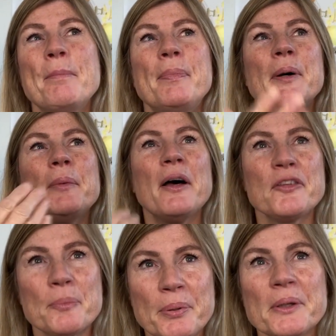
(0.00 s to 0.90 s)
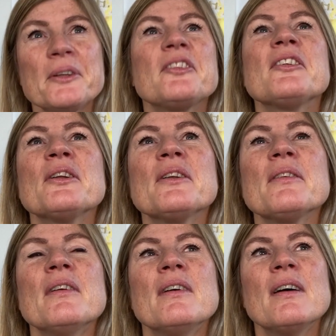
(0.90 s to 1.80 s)
But as a personal
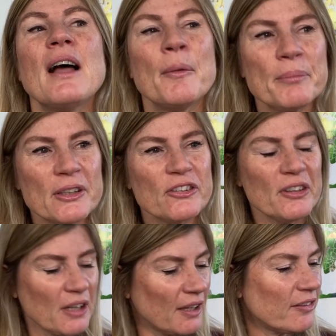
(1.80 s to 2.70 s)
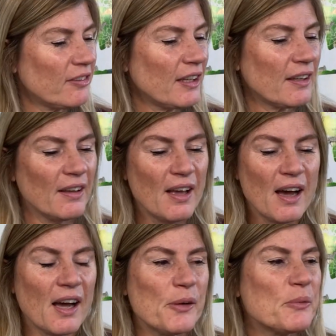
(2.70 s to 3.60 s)
ambition, I think
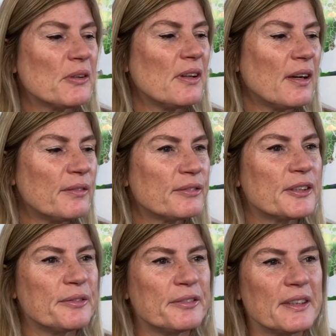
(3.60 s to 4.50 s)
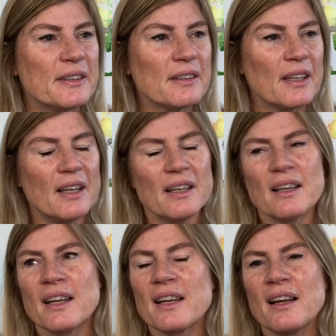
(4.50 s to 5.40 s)
I would love to feel
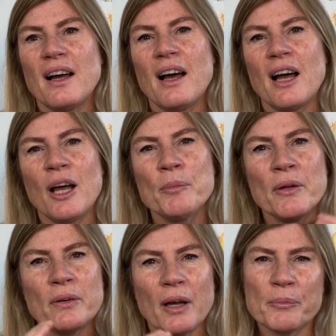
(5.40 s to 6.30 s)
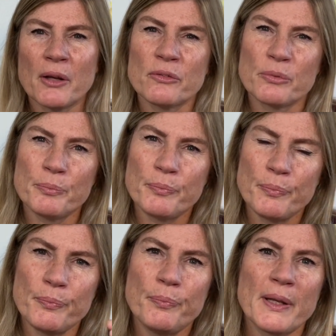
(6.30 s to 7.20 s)
like I'm going to
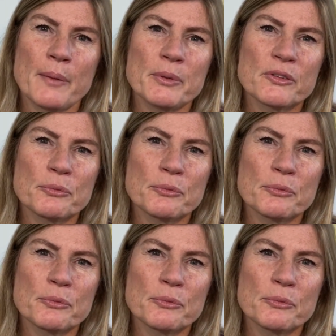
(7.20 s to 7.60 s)
be able to